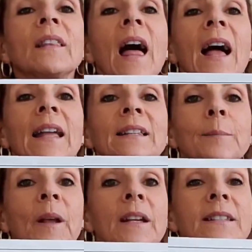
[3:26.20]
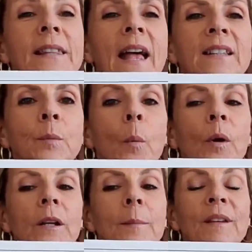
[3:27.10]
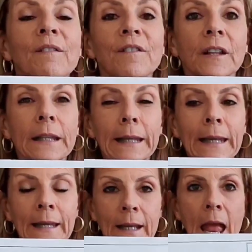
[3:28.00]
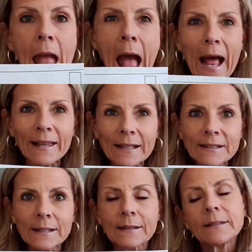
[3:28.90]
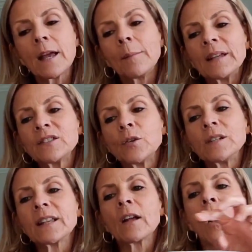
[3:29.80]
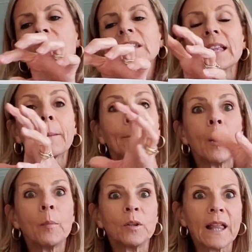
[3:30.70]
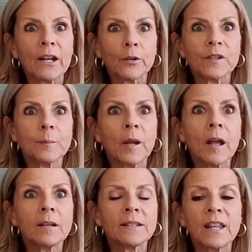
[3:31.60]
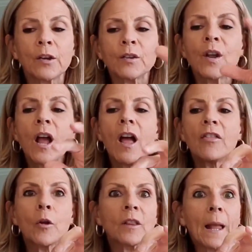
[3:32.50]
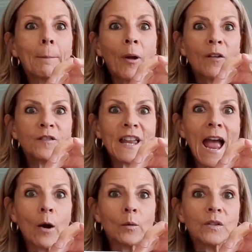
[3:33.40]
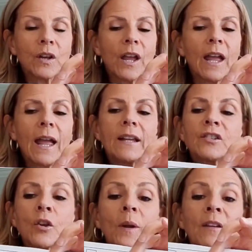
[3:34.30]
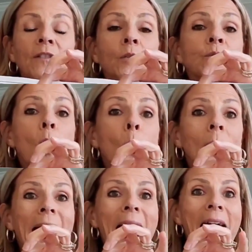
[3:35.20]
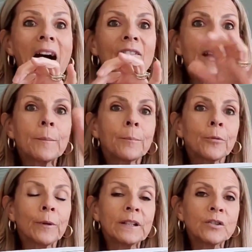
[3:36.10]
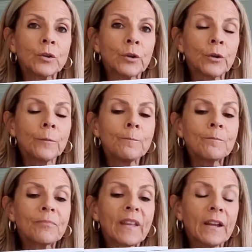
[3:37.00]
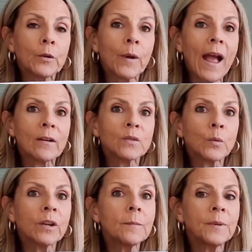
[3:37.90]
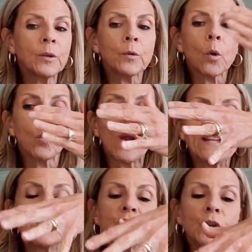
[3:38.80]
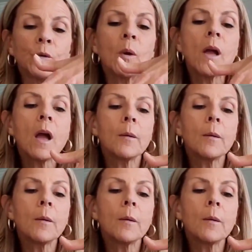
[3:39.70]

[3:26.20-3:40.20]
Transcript: the lines because that's what we're going to be filling in. I like to tell my students, I call these like bubble letters because they're, they're like puffed out. So if you don't have a printer at your house or a computer, a way to